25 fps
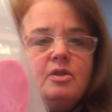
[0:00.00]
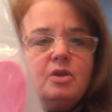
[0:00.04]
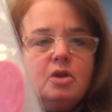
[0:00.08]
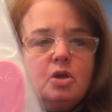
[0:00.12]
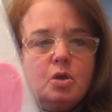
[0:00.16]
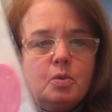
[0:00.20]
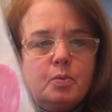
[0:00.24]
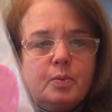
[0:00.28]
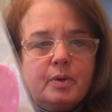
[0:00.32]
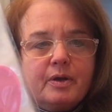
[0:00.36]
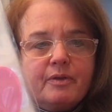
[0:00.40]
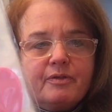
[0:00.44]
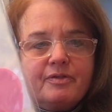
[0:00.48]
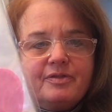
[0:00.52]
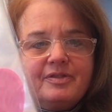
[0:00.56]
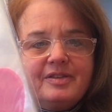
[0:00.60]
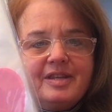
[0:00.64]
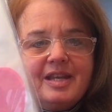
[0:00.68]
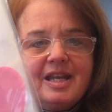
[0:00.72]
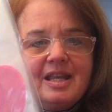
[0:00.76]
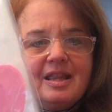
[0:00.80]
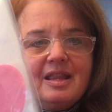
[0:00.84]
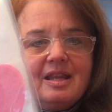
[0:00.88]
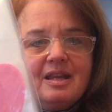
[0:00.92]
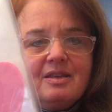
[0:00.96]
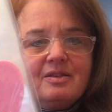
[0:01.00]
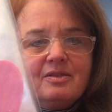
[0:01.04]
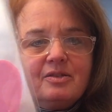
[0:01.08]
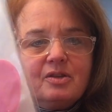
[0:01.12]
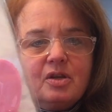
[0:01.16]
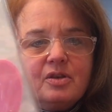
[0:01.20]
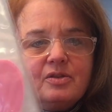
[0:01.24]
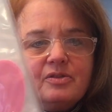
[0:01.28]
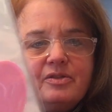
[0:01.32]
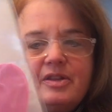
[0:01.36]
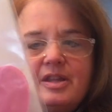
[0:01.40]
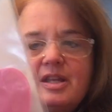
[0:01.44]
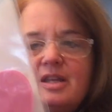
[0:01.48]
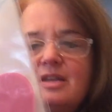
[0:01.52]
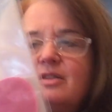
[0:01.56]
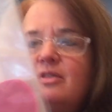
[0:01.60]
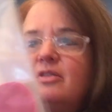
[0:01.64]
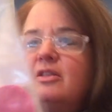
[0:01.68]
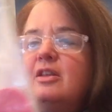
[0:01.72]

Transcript: you would have seen this because the,